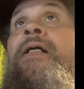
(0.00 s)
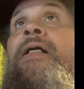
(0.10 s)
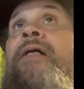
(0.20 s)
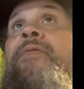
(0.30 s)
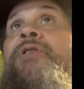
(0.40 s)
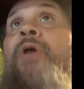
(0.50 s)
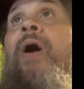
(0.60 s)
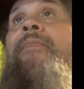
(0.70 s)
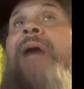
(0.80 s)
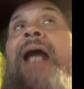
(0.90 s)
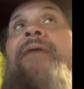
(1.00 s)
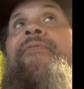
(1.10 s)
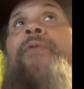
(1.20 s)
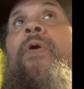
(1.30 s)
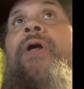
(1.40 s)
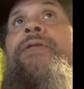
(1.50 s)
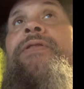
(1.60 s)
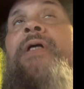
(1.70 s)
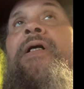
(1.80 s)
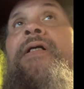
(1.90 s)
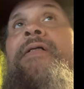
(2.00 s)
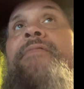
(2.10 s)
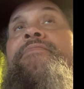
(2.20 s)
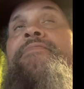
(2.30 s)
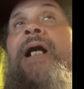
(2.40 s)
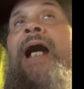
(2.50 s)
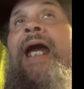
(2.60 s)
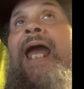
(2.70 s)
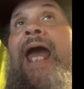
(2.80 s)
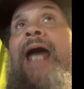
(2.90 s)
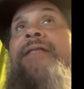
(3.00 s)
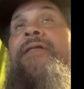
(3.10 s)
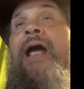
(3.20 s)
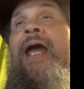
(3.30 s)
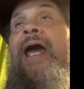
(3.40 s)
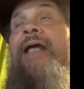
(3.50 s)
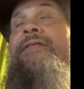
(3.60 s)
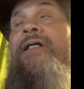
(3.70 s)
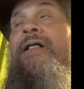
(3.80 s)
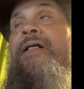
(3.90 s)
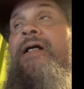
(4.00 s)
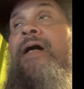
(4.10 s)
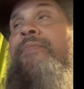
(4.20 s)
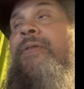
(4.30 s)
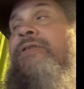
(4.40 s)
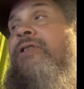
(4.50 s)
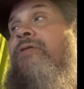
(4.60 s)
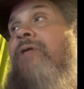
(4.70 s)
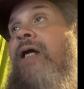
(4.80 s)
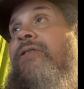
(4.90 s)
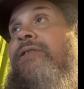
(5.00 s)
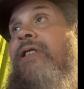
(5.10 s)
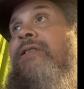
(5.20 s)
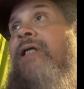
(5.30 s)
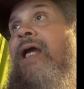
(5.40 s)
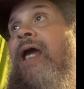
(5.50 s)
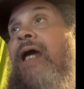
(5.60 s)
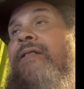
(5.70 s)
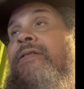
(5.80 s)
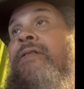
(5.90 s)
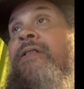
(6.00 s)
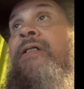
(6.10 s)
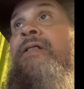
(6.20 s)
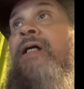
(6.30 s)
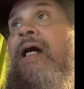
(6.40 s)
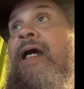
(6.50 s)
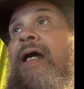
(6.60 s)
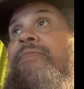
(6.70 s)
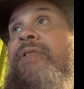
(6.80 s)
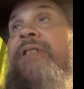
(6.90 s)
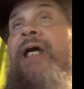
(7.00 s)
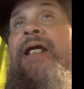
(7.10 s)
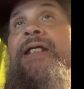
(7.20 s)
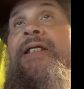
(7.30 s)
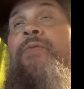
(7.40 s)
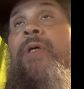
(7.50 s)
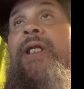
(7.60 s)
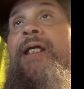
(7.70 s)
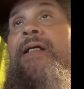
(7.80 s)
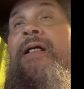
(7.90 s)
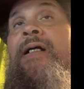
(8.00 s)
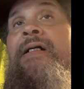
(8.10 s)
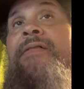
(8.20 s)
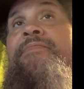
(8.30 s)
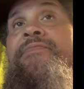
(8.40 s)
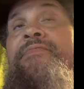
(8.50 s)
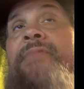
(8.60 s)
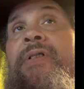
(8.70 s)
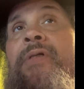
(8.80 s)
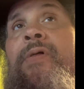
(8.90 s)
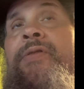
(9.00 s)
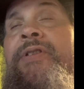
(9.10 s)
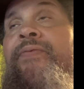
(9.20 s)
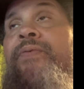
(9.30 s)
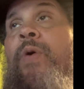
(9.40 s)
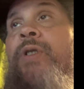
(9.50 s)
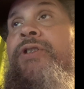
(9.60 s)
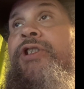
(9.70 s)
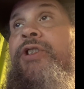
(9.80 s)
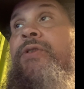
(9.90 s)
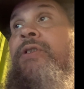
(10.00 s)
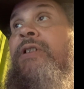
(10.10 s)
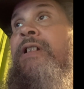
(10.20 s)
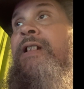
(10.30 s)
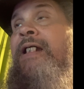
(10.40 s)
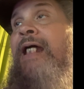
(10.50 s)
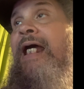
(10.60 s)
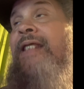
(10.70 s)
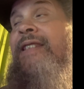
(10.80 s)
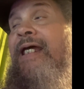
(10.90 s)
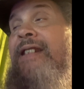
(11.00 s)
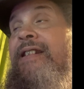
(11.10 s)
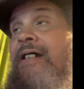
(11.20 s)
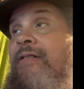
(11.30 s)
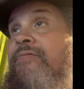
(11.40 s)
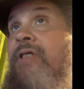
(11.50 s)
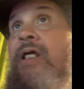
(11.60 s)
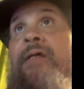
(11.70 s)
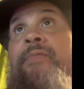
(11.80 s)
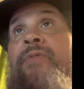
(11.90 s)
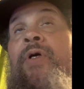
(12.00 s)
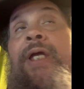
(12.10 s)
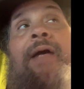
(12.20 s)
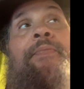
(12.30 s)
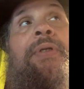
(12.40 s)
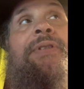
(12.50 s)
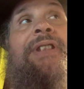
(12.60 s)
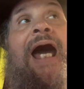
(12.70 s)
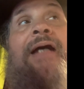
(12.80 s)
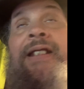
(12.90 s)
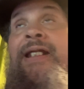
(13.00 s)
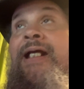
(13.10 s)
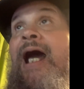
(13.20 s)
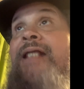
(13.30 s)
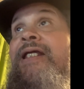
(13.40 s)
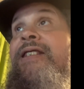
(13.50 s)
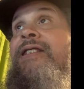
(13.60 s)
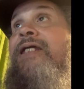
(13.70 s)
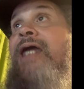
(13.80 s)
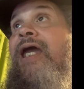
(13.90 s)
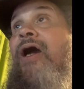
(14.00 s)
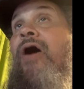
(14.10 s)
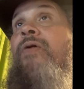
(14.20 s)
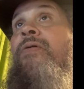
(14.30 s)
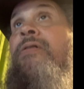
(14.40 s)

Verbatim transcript: I was going back and forth. Um, I had I had uh, up until round six. I had I had Bazinyan winning, um, what was it, 4-2. And then uh, pulled it out and then got the TKO.